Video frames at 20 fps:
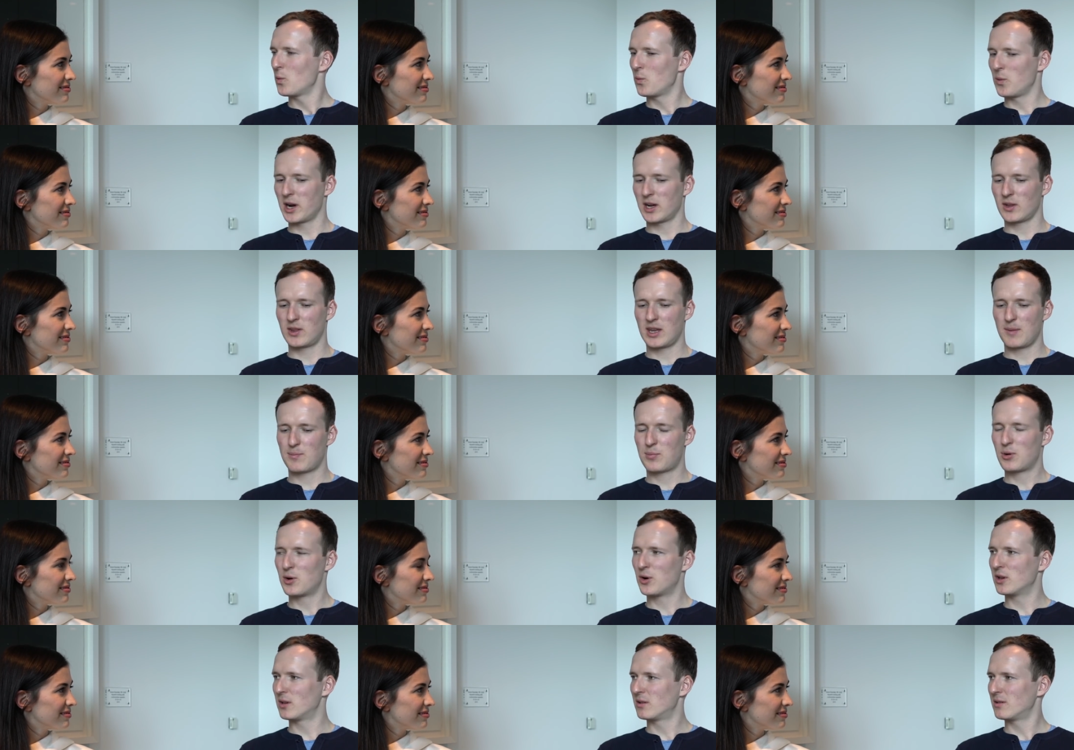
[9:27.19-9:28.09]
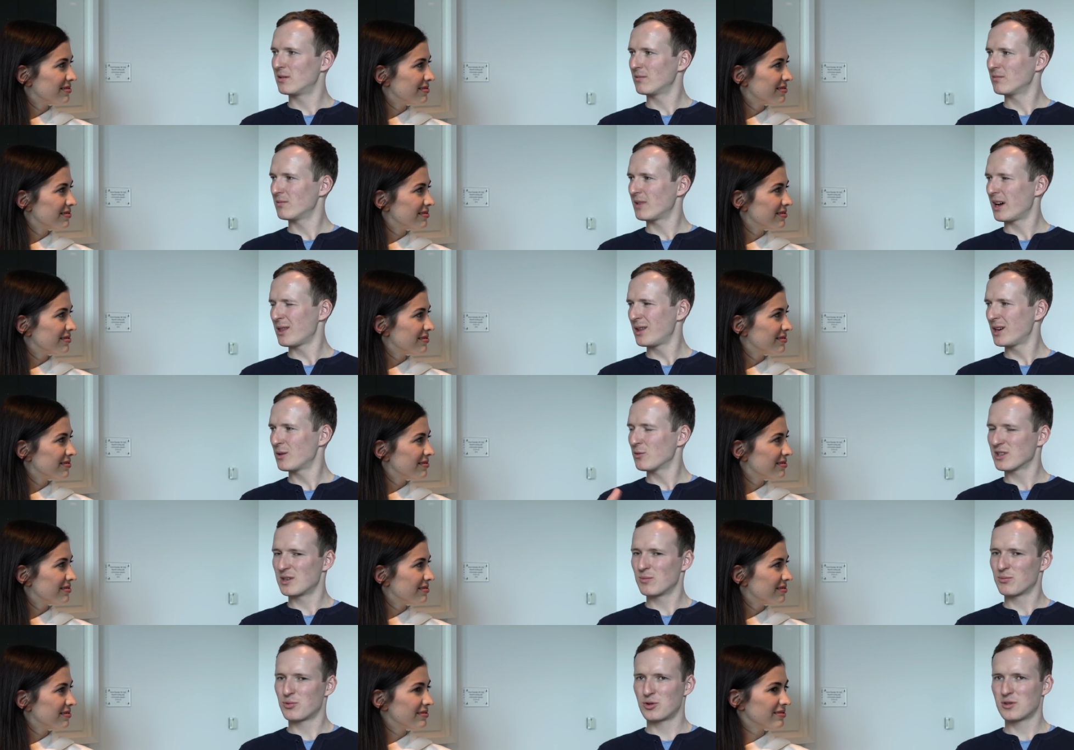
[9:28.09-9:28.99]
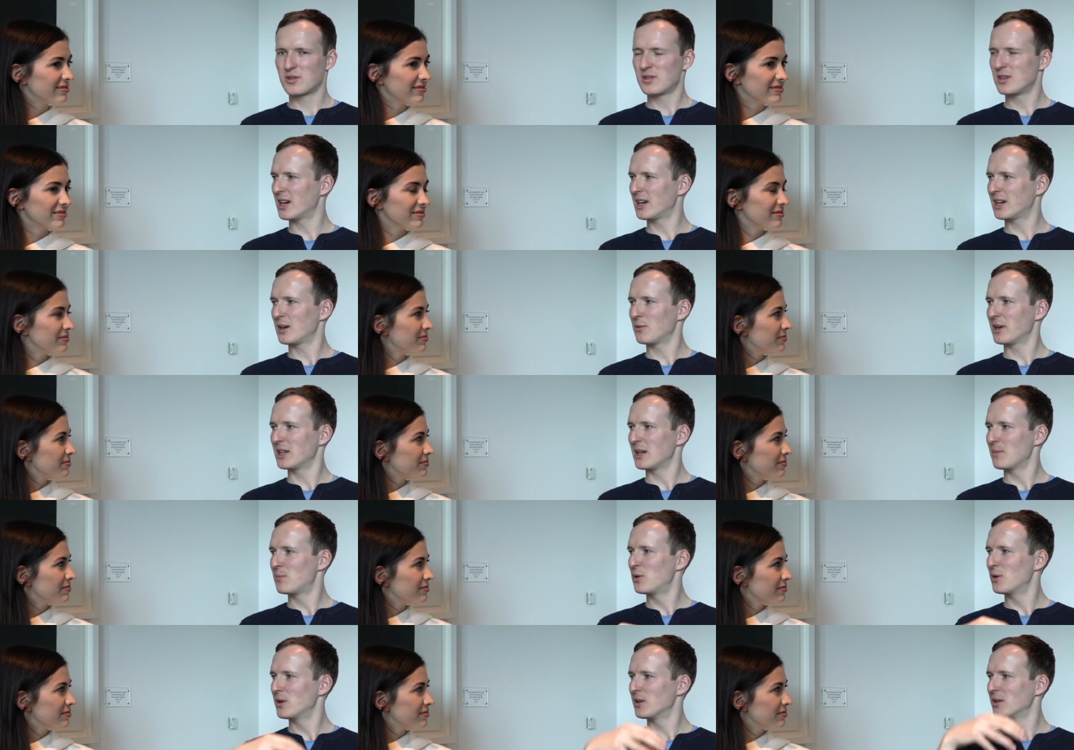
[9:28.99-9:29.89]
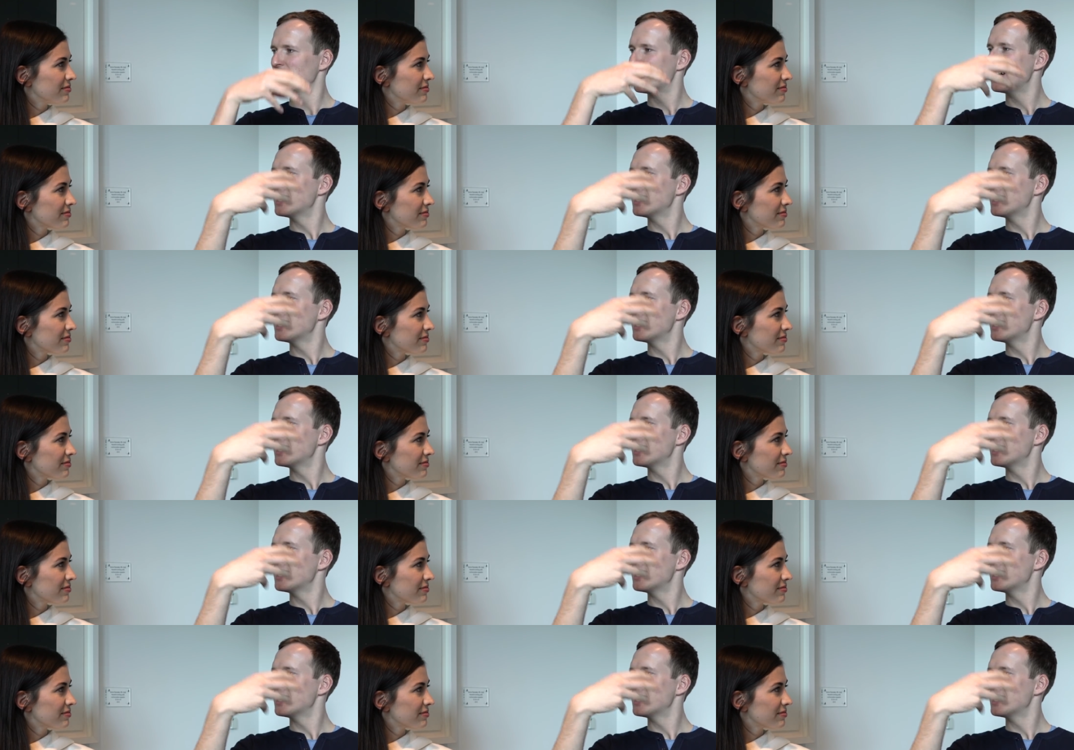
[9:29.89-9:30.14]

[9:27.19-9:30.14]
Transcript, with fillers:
Speaker 1: where they put, I think it was in Prussia, where they put